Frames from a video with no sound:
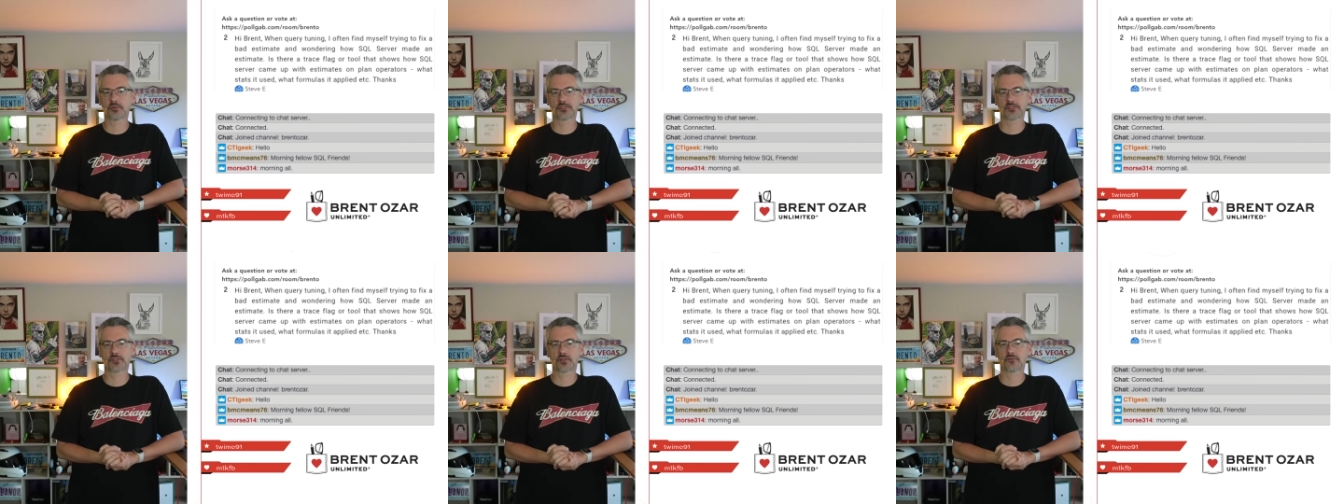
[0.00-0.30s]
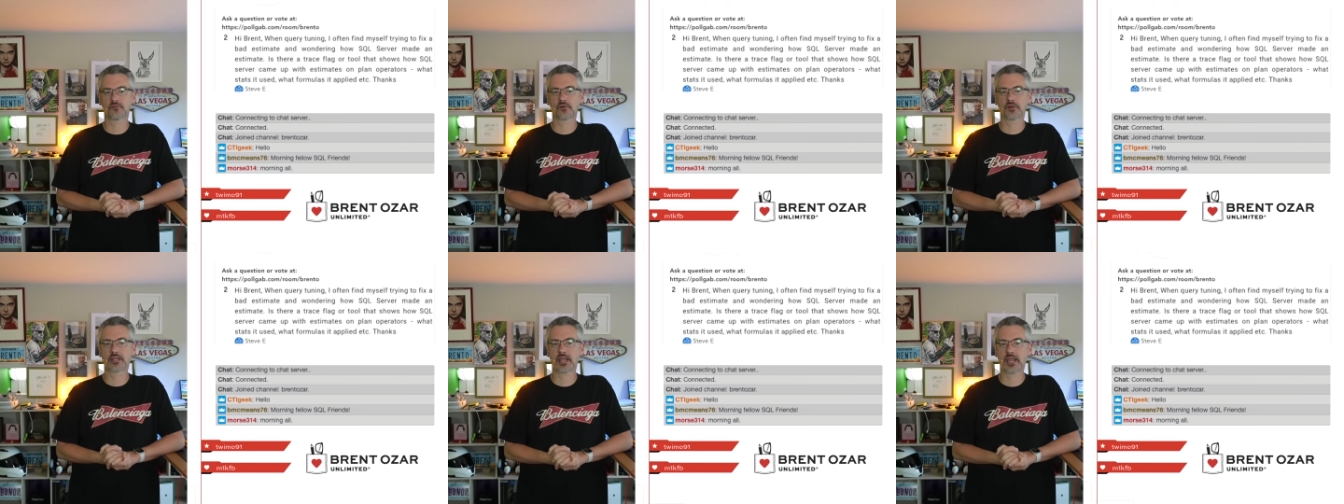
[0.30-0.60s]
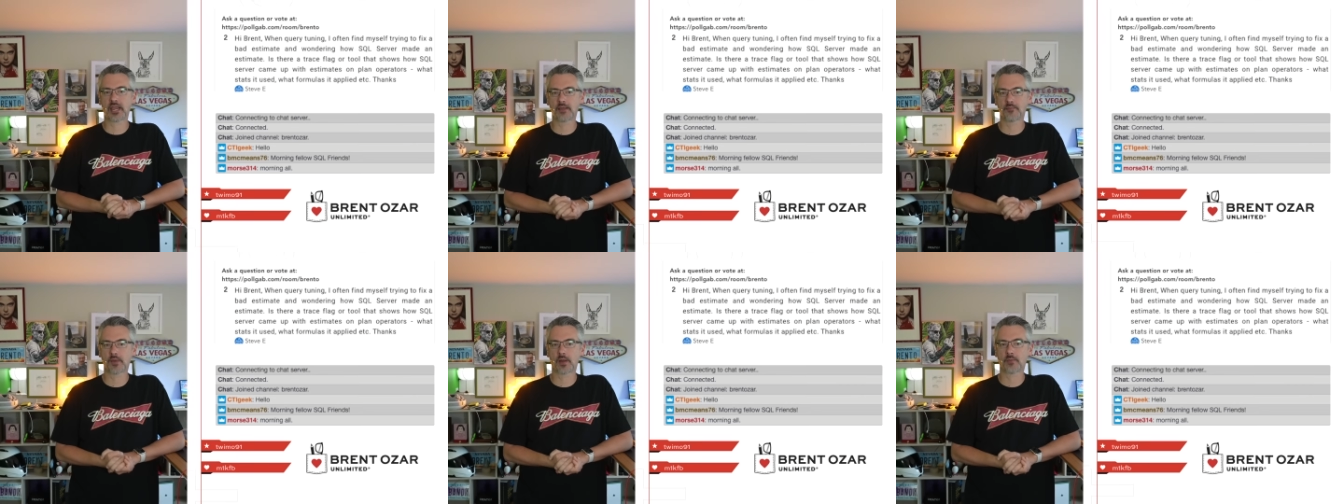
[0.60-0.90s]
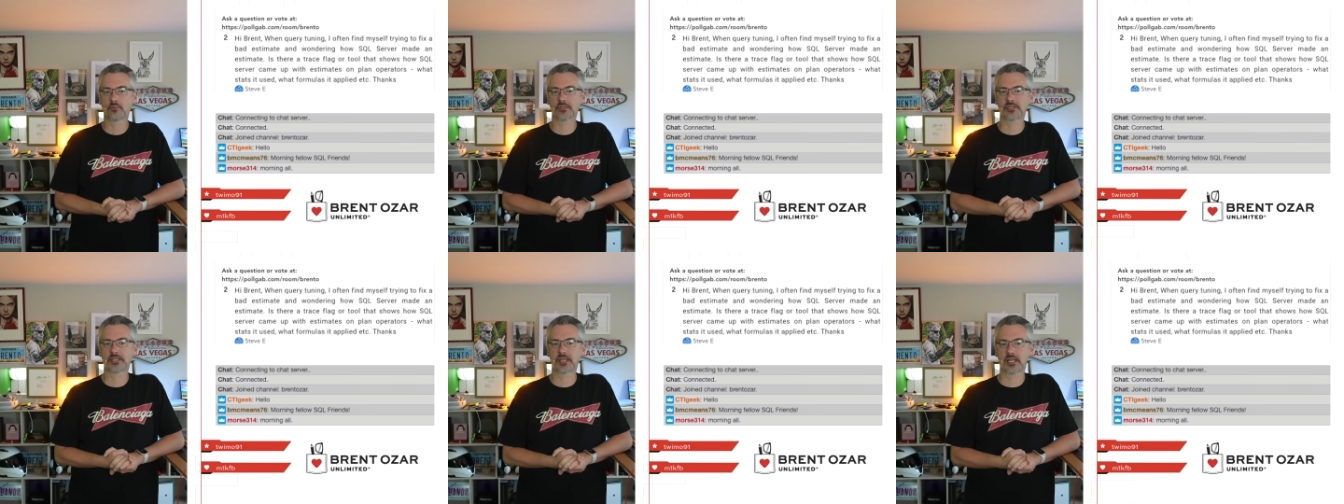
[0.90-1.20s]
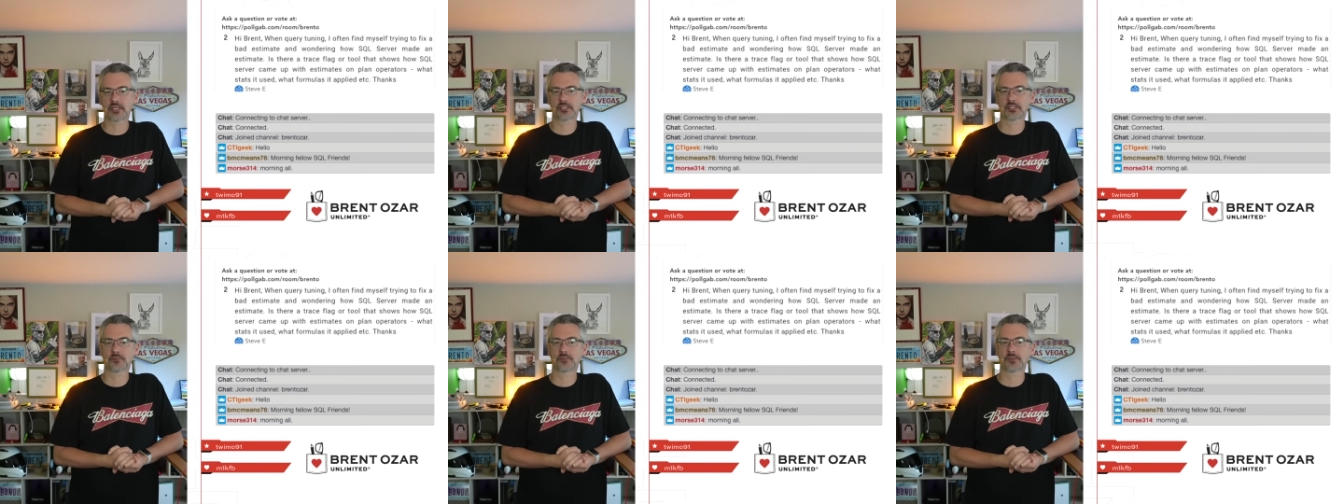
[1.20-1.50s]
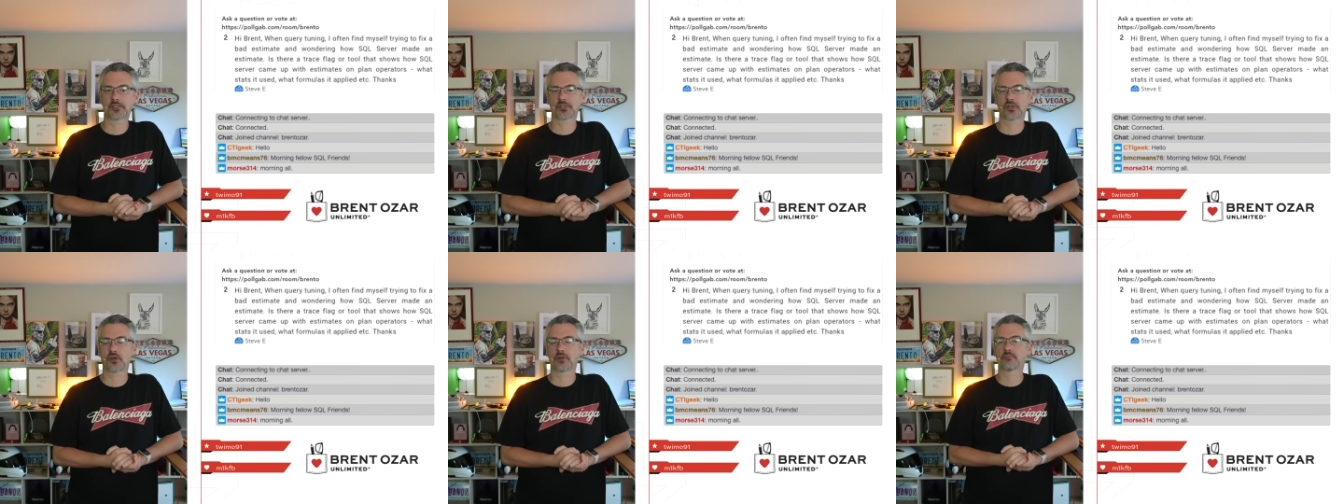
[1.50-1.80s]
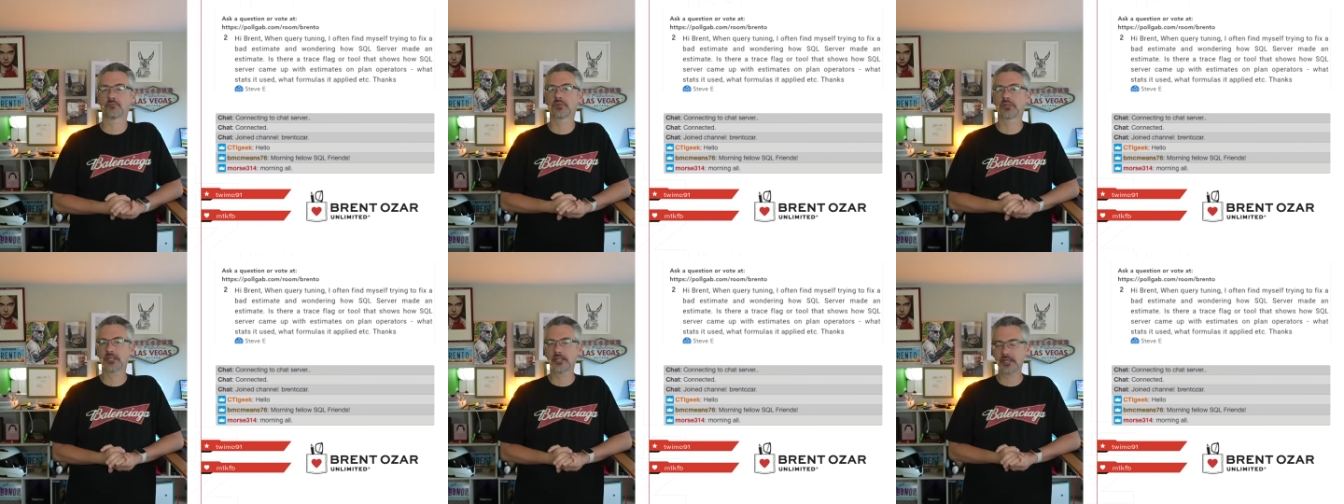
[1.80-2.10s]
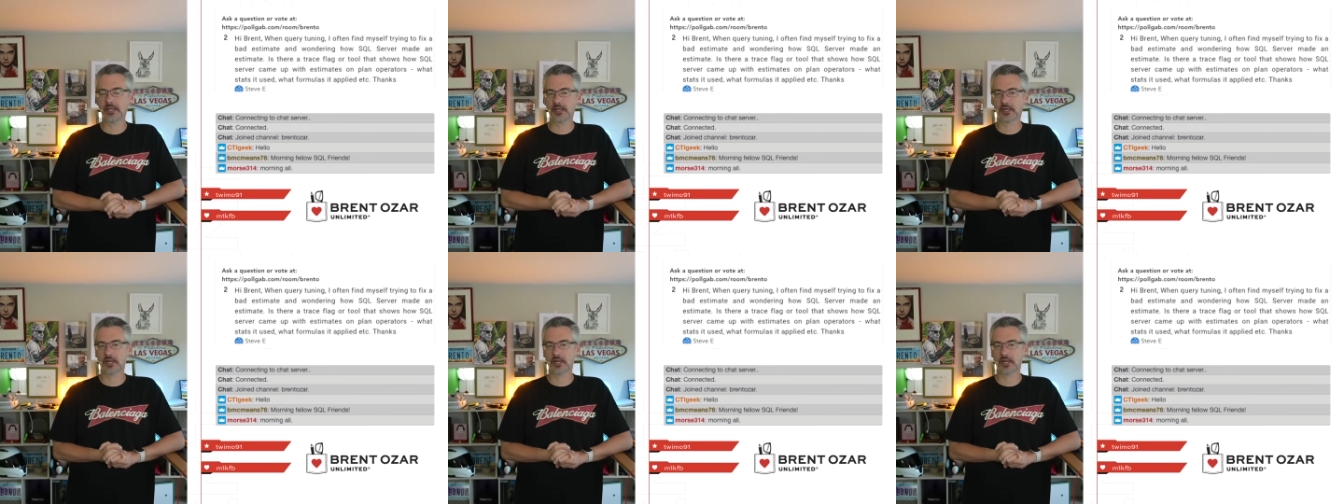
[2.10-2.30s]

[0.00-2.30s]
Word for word: L Server came up with the estimates on plan